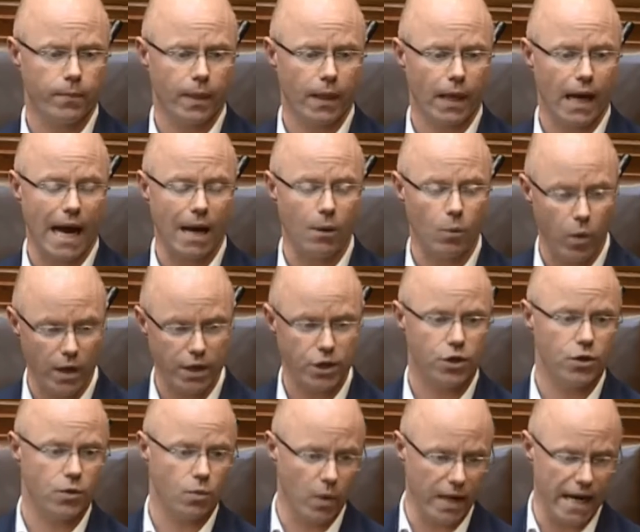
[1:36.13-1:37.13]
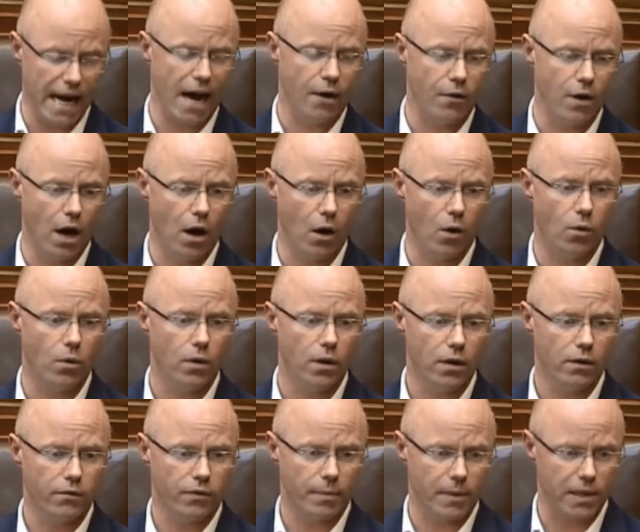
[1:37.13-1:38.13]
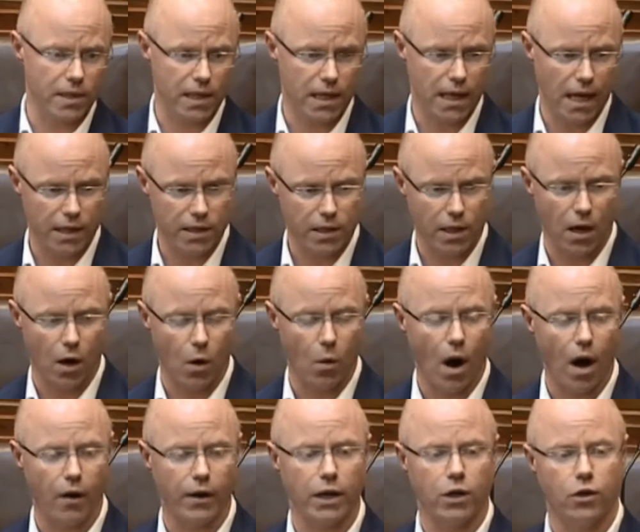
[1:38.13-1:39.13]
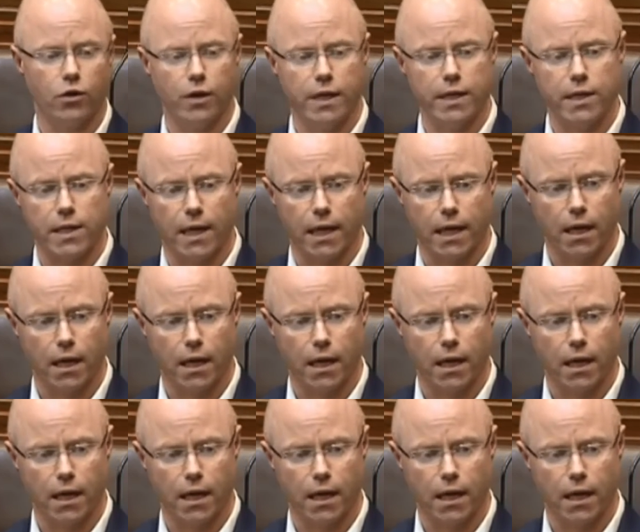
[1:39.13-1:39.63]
and which we now know from the CSO are increasing